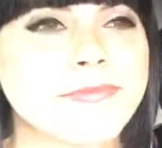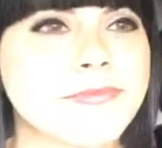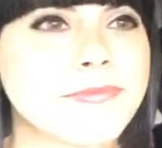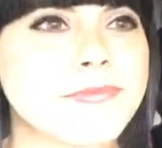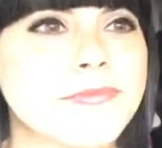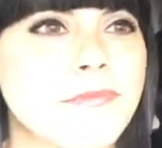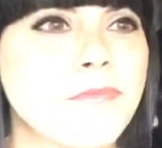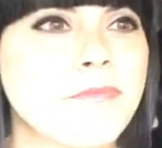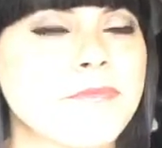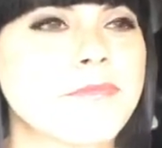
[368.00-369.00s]

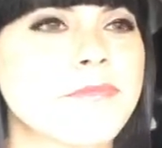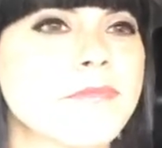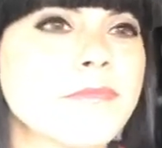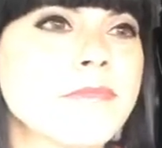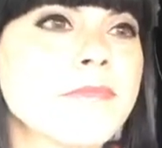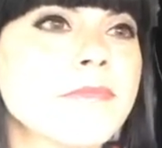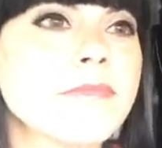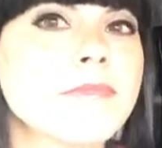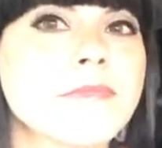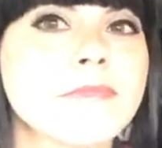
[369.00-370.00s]

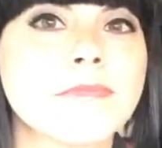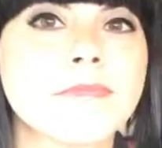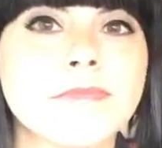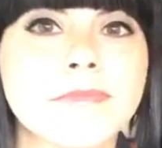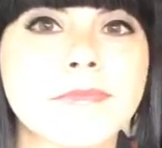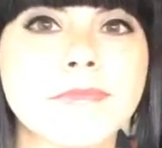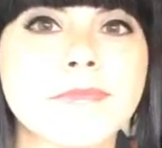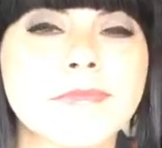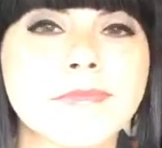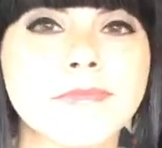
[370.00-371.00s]

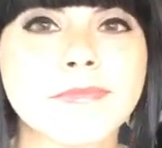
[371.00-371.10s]
The person shown says nothing.